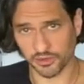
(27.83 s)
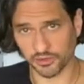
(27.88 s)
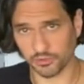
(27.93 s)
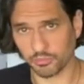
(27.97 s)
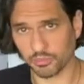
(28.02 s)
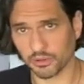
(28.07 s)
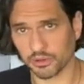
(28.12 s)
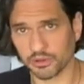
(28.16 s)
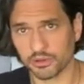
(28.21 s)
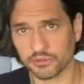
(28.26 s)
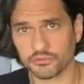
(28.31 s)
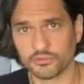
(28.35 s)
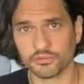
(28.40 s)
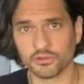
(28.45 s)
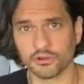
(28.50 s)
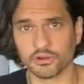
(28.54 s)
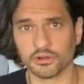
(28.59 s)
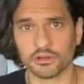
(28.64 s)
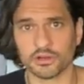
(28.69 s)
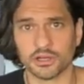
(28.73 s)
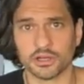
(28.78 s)
a bird
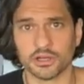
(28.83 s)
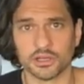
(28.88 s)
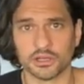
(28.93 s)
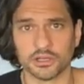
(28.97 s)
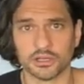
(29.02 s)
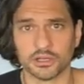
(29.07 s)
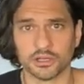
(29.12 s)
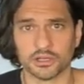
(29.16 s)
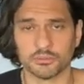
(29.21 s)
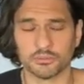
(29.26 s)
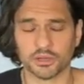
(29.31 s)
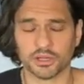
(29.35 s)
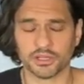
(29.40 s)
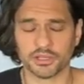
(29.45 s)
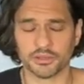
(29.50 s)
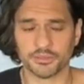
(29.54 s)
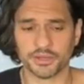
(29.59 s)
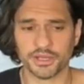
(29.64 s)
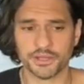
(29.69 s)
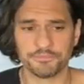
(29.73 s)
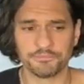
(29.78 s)
for a buddy of
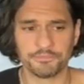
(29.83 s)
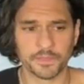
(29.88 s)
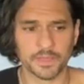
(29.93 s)
mine,